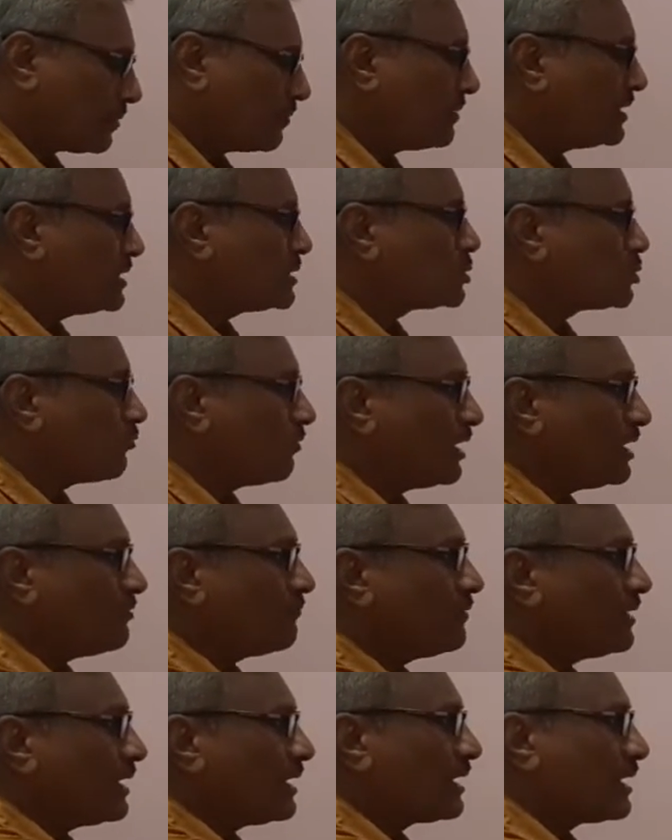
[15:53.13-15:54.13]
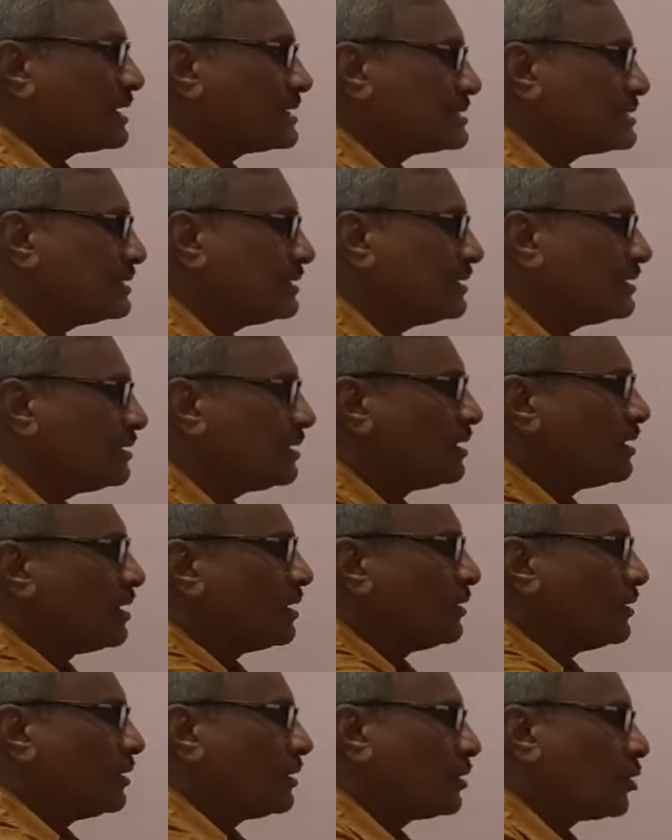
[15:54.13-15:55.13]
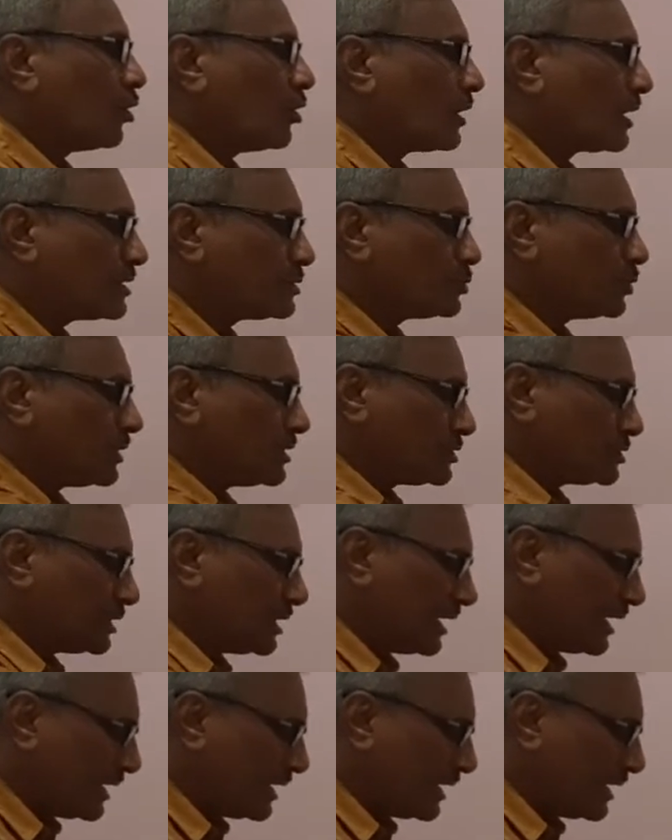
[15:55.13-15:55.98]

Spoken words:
Means when we are writing the congratulation